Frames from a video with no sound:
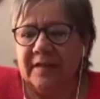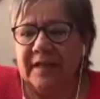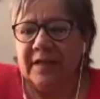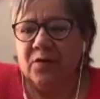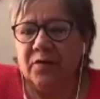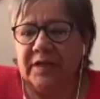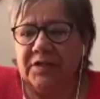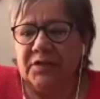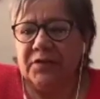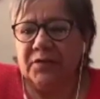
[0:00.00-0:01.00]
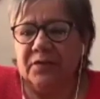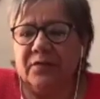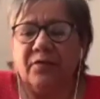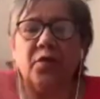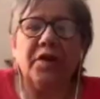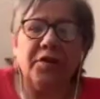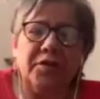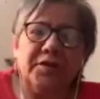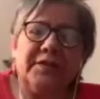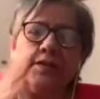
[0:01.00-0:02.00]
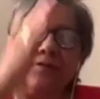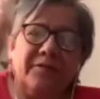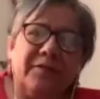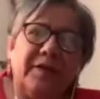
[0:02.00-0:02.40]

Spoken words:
they go into 4 years of